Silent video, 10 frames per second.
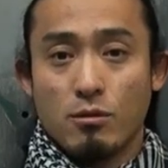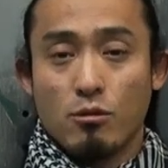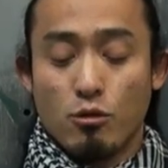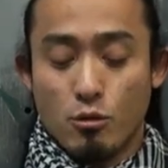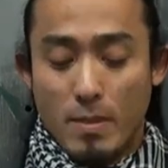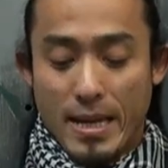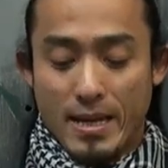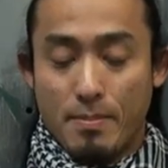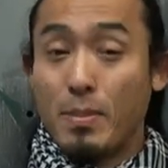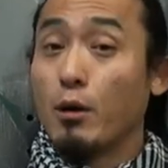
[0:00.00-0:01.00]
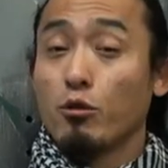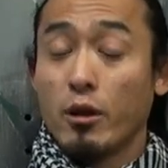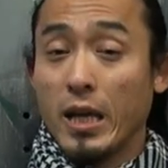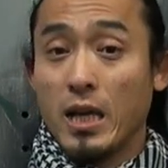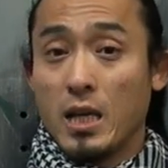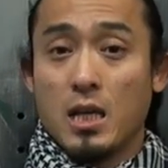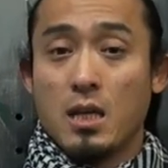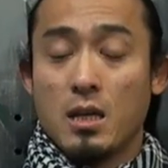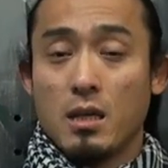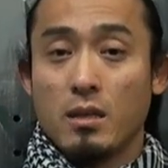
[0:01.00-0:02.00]
to my boundary.
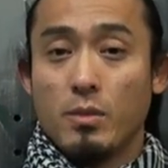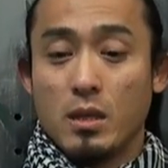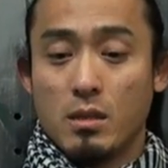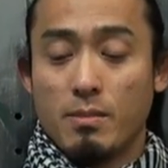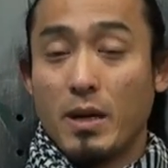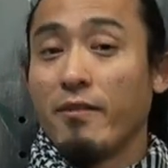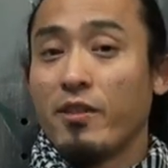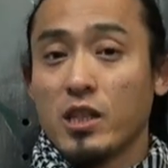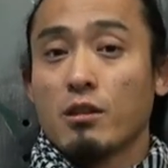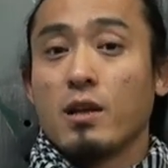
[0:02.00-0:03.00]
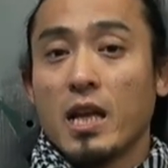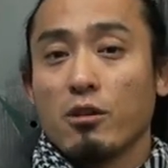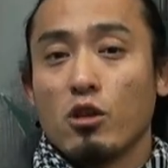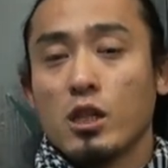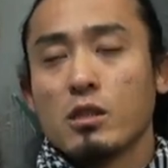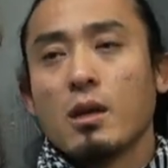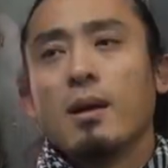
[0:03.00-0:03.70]
It means my physical language.